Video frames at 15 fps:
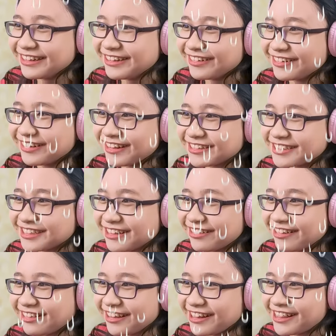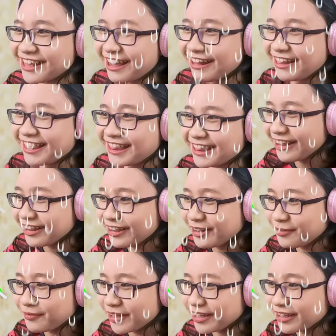Oh gosh, this is intense. Oh
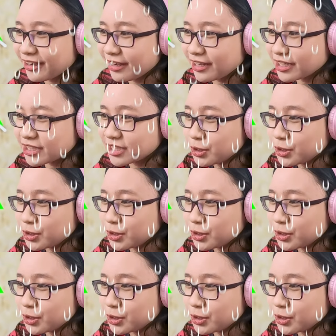my gosh.